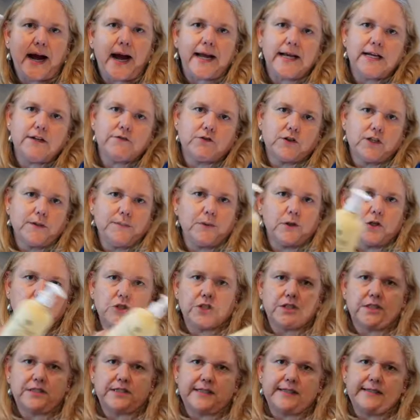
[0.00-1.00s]
I have
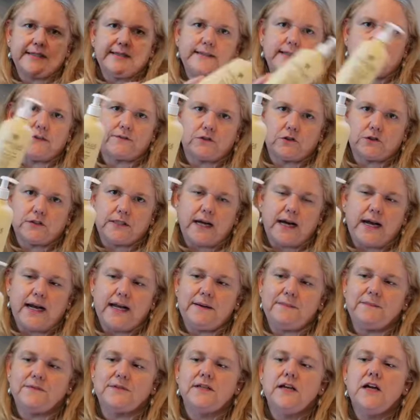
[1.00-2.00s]
repurchased this several
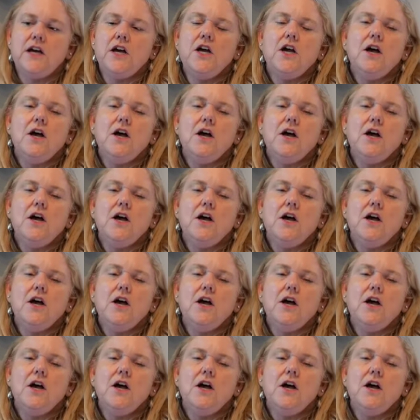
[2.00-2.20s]
times.